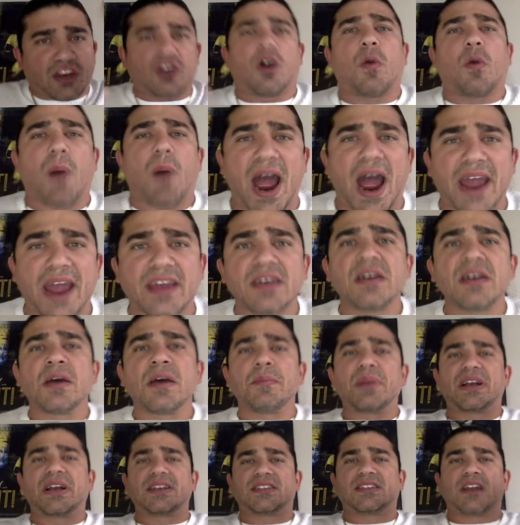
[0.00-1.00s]
You know why?
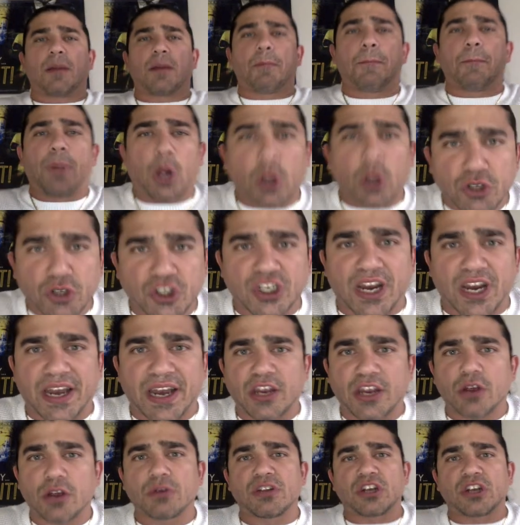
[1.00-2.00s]
Because they're
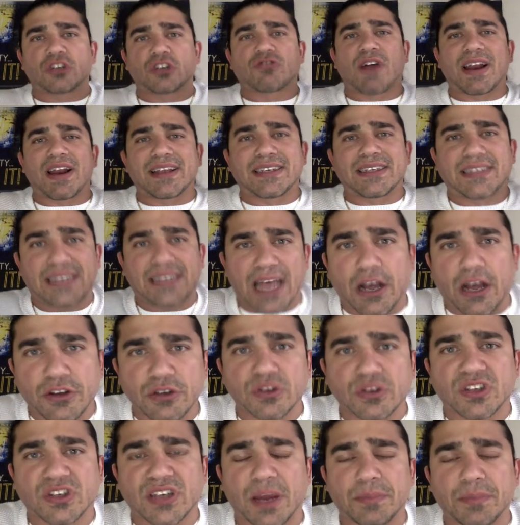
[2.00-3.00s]
bullshitting you. They're trying to sell you
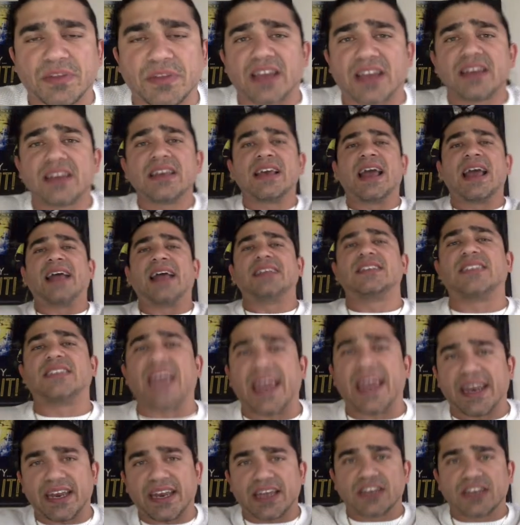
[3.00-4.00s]
something, and
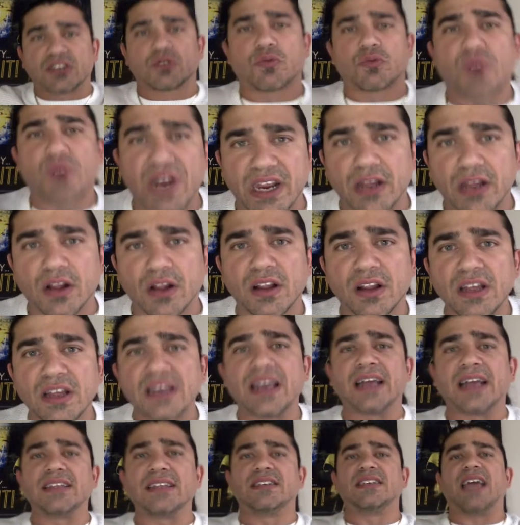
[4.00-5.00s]
Zady is real.
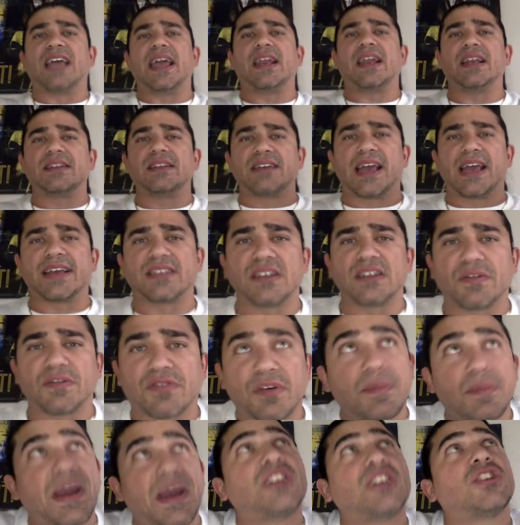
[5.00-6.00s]
And Zady takes
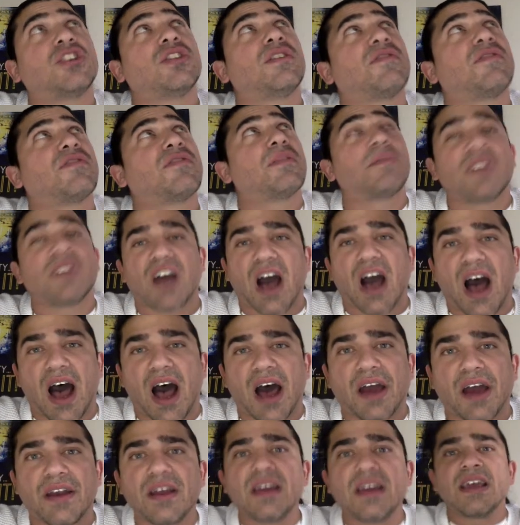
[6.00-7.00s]
information from
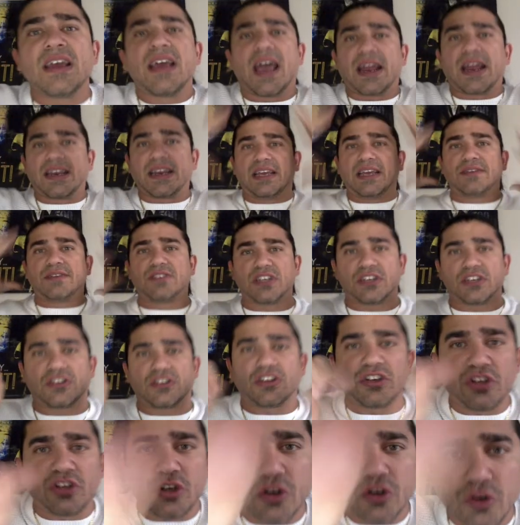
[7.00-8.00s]
God and gives it to
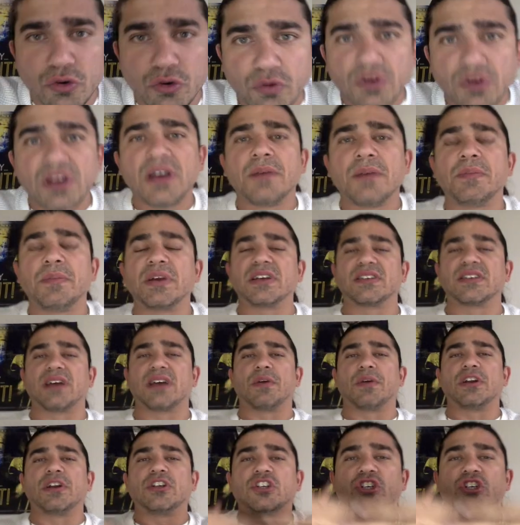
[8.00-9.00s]
you because I
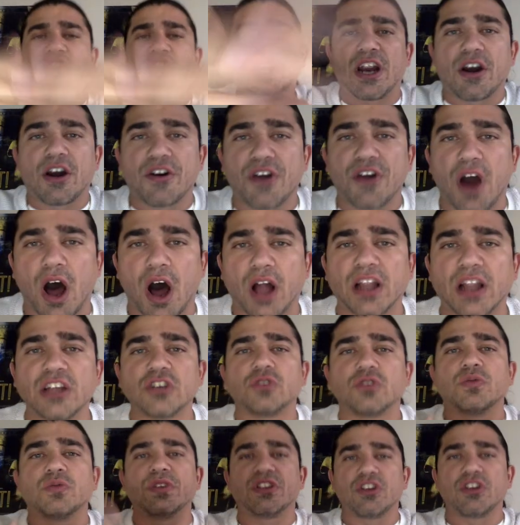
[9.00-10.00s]
want to share
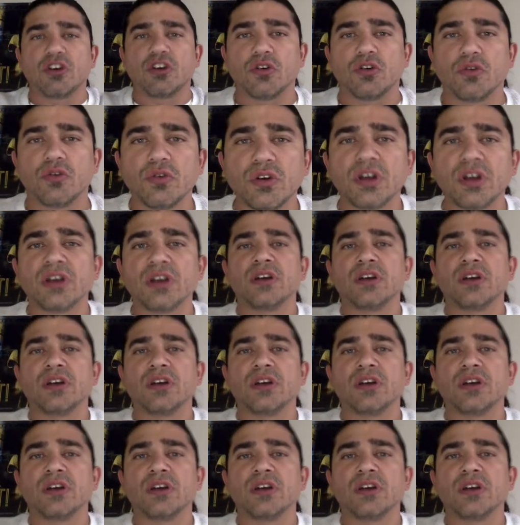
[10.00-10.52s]
knowledge with you.